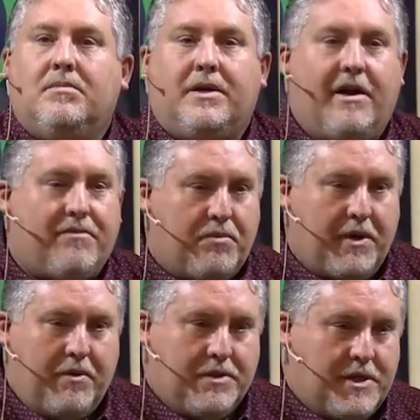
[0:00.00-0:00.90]
but never
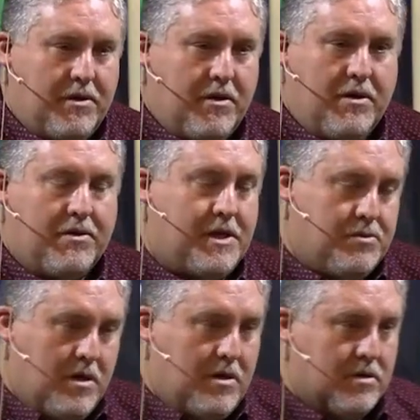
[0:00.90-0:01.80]
when he was here on earth.
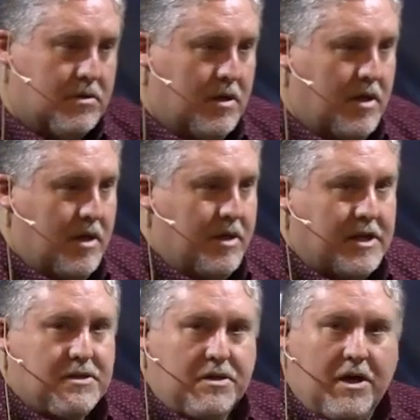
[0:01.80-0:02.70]
That's wrong.
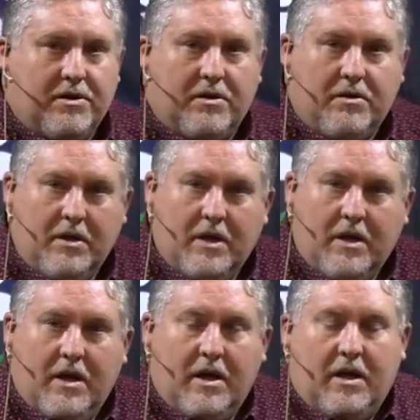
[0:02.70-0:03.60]
That's another
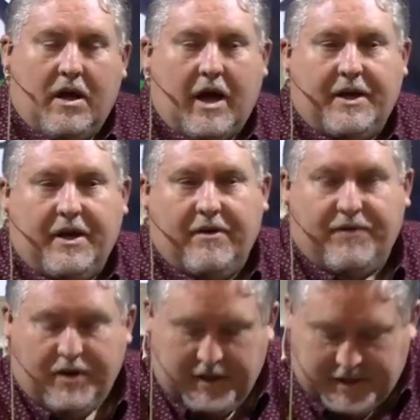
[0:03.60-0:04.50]
idea
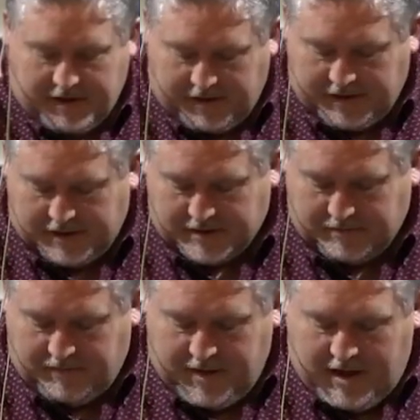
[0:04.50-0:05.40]
of
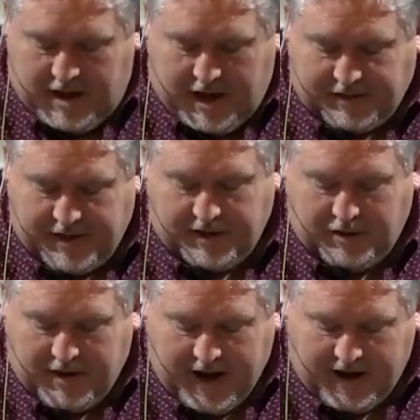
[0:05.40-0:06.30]
Unitarianism. And
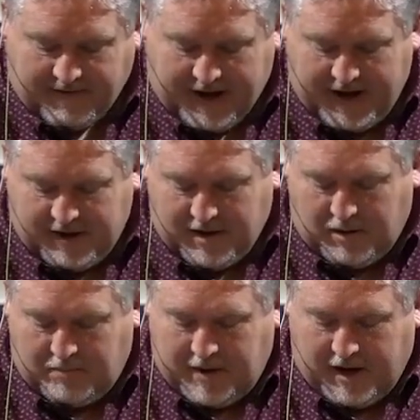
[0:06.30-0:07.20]
then you have
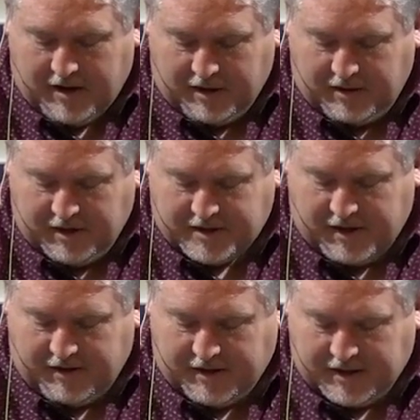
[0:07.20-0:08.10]
Anglo American
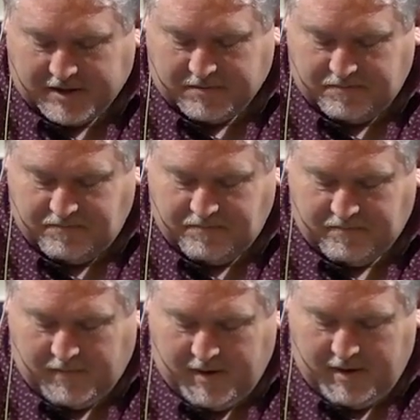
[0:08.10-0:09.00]
Unitarianism
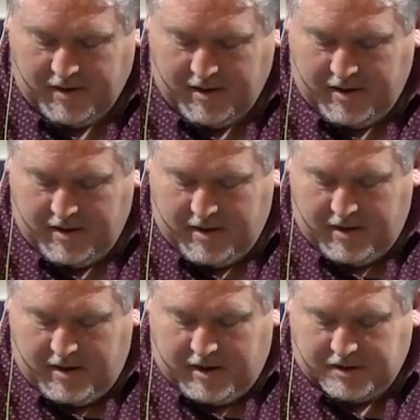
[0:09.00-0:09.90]

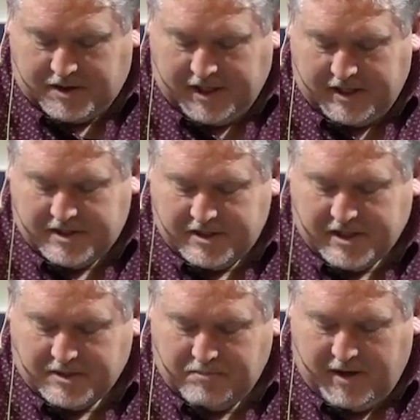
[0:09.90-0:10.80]

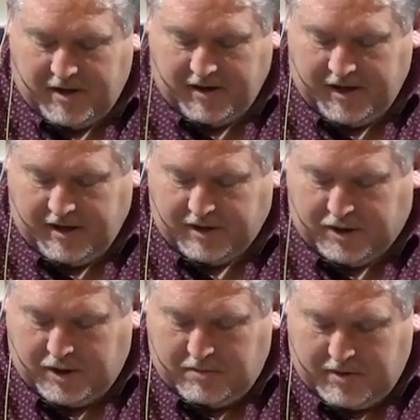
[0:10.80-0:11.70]
Jesus is merely a
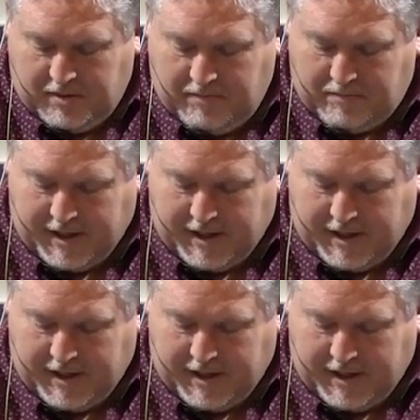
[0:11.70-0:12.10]
human